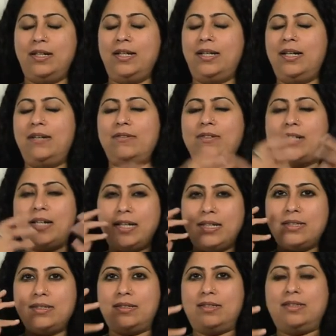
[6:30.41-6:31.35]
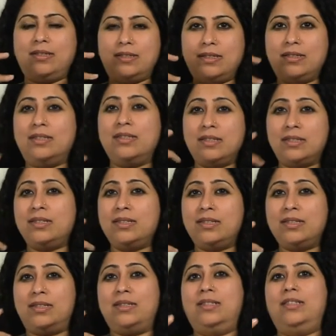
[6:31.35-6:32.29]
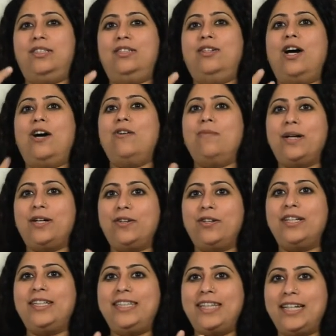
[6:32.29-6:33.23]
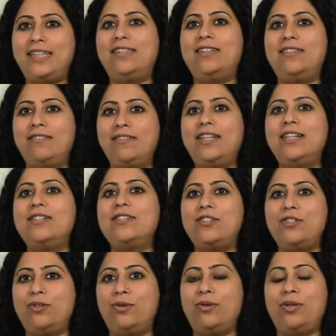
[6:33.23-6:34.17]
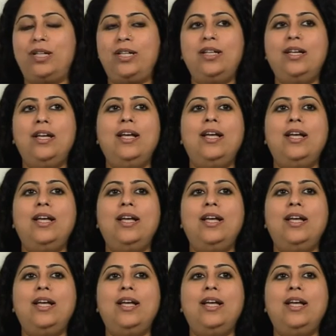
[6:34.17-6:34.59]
And I was like, oh, you know, how am I going to get the real story?